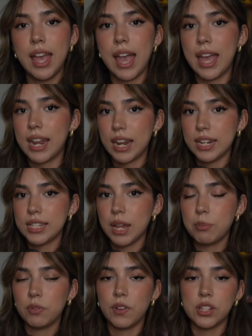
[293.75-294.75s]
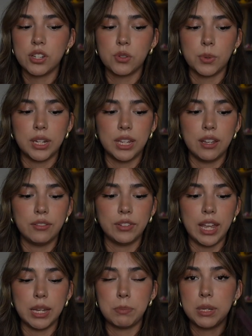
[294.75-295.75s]
And anytime professors would give
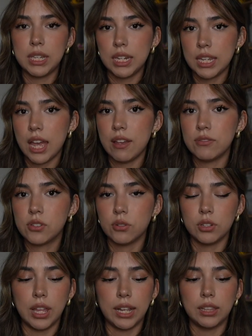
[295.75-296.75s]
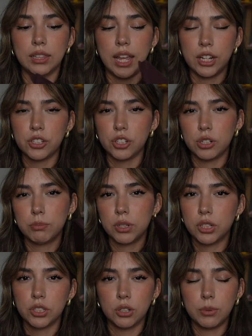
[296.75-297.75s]
like PDFs or like lecture
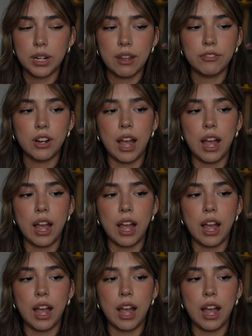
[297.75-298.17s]
books or whatever,